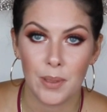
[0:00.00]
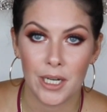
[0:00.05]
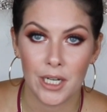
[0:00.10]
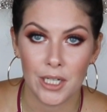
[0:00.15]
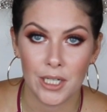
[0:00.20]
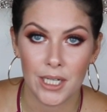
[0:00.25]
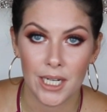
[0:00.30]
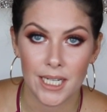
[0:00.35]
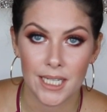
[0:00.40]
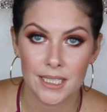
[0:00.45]

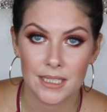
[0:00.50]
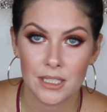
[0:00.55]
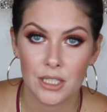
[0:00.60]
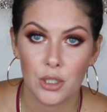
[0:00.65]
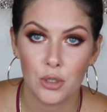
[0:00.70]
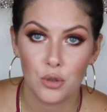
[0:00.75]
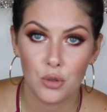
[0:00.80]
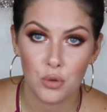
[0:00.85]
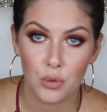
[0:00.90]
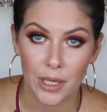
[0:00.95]
Paradise
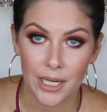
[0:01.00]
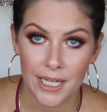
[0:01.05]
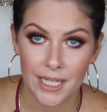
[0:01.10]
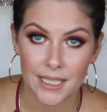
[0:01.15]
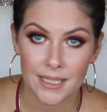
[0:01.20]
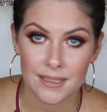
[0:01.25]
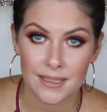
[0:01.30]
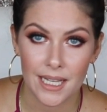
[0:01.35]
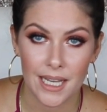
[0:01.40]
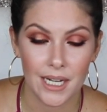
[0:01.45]

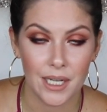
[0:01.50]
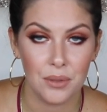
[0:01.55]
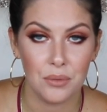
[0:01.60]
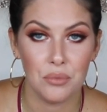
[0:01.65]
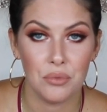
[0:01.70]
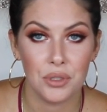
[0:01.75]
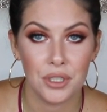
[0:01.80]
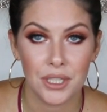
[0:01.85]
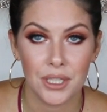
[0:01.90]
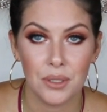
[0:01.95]
craze, and I
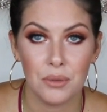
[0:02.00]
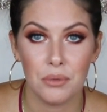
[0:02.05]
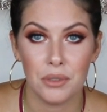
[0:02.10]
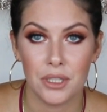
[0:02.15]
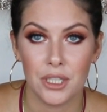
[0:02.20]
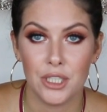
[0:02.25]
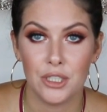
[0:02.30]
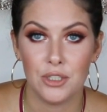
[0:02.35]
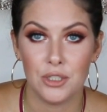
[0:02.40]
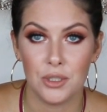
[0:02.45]

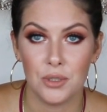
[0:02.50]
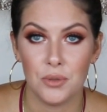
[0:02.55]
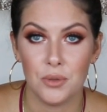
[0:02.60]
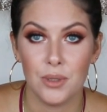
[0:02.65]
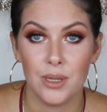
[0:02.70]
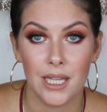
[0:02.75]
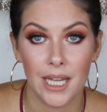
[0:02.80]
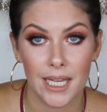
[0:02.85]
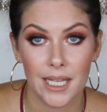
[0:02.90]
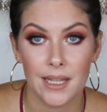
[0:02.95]
really
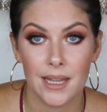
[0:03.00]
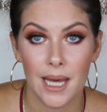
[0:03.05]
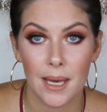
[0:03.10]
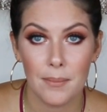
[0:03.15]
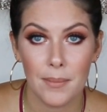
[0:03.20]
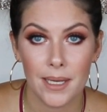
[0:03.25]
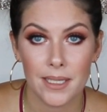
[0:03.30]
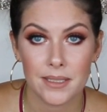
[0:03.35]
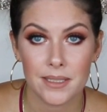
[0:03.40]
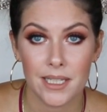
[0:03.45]
do like
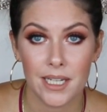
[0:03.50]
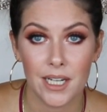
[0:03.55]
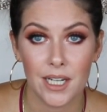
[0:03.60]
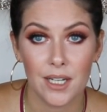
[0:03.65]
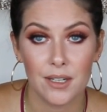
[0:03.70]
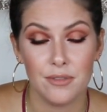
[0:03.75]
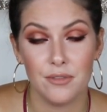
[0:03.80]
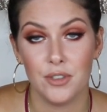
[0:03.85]
that mascara.